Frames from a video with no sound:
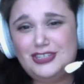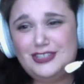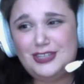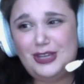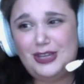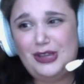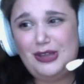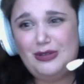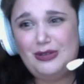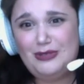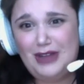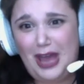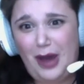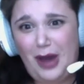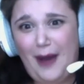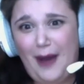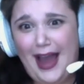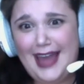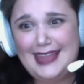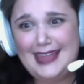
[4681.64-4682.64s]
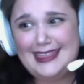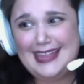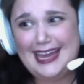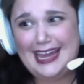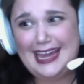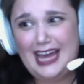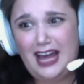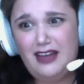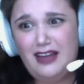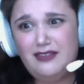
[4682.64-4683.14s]
you know, I
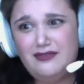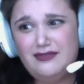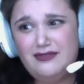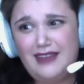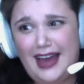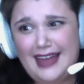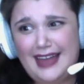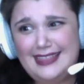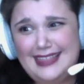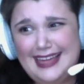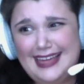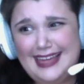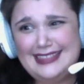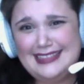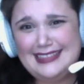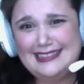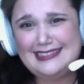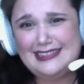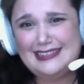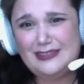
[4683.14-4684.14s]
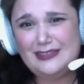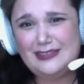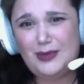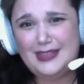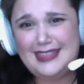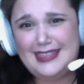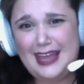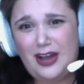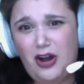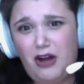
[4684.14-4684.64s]
think this is
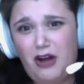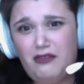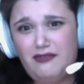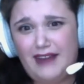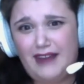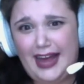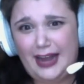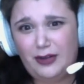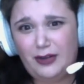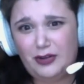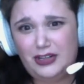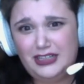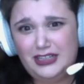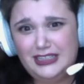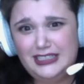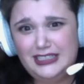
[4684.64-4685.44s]
what they call viral.